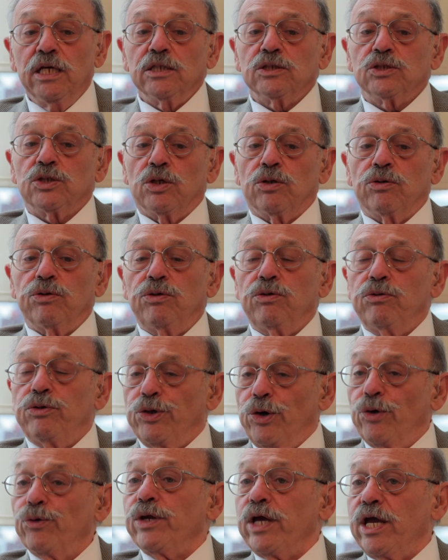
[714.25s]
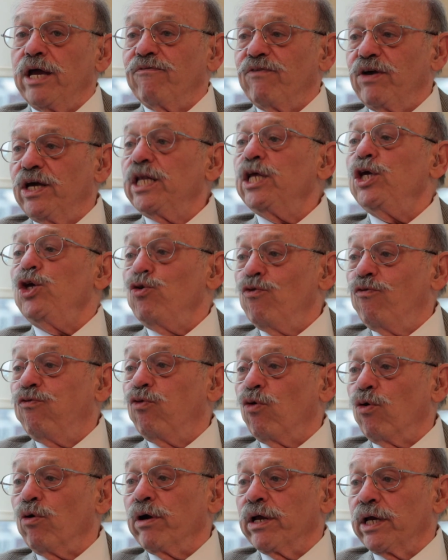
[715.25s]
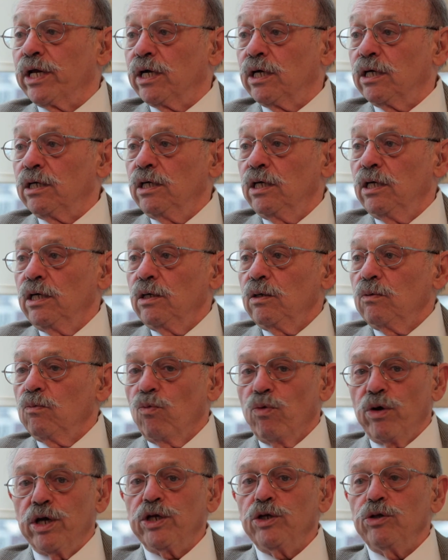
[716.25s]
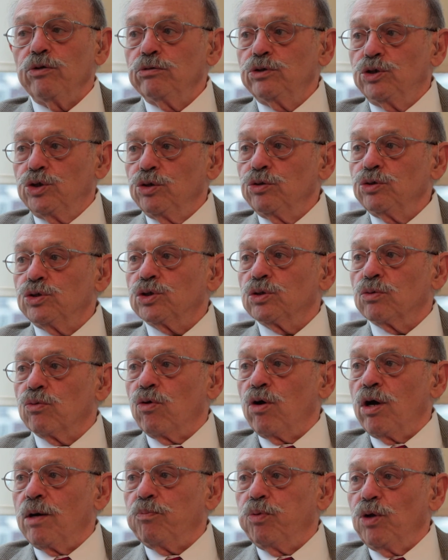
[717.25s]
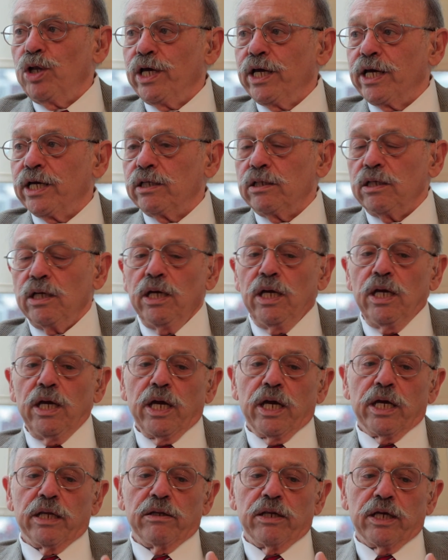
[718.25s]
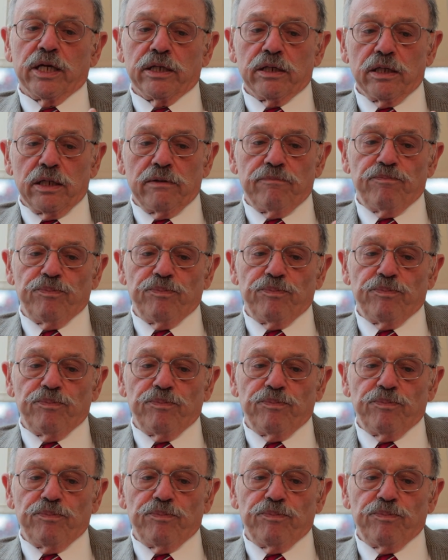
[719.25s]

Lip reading: so you don't have any euphoria when you juice the raw plant. And then